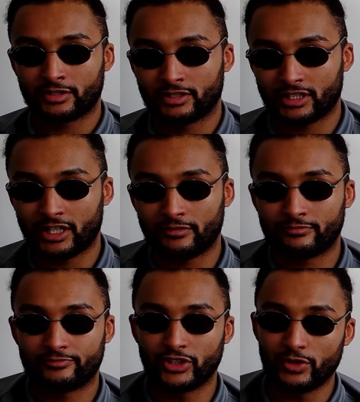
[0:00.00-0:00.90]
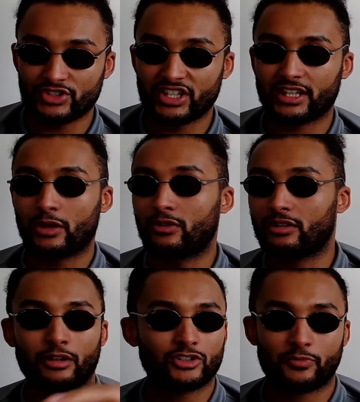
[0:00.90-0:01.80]
Yeah? Usyk,
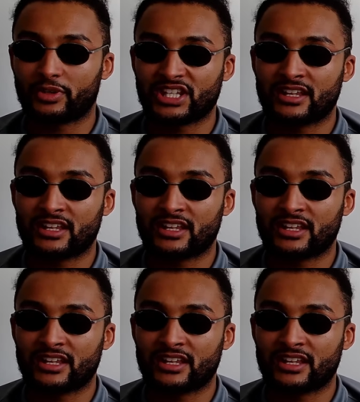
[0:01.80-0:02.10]
100%.